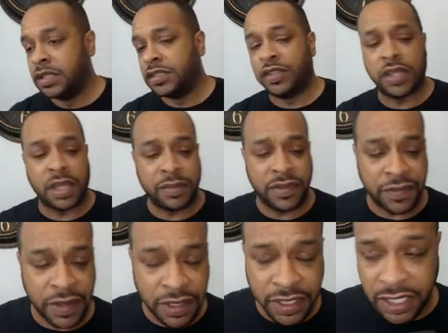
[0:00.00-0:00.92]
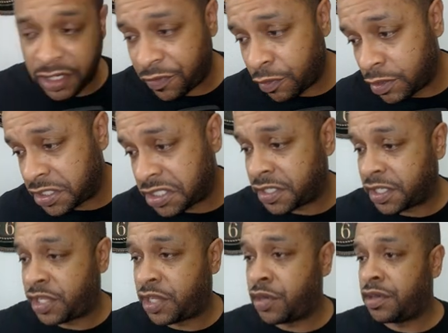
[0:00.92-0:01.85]
so you got to be very careful with your
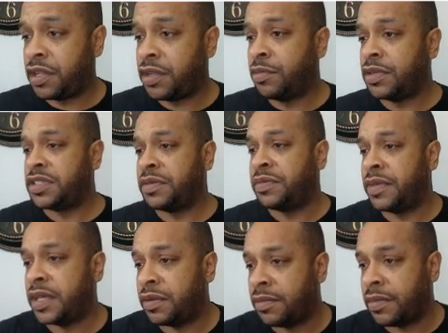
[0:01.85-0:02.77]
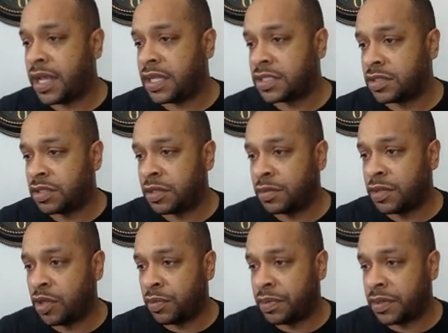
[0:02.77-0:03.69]
security with your MetaMask. So here
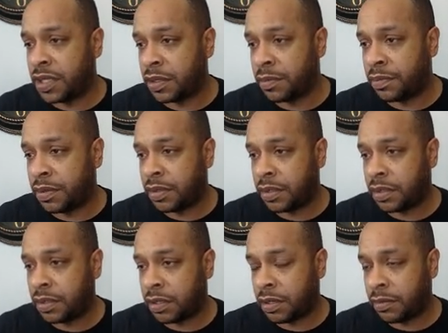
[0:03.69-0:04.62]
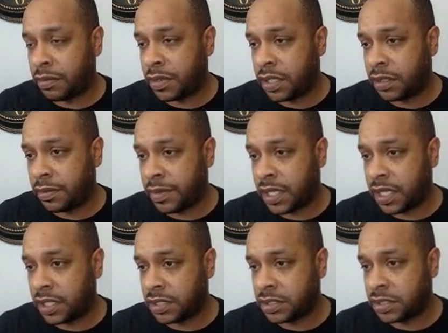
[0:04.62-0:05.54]
we open up our
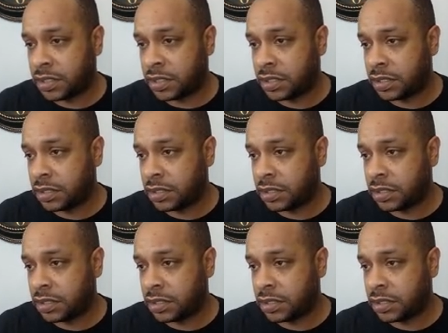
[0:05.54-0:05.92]
MetaMask.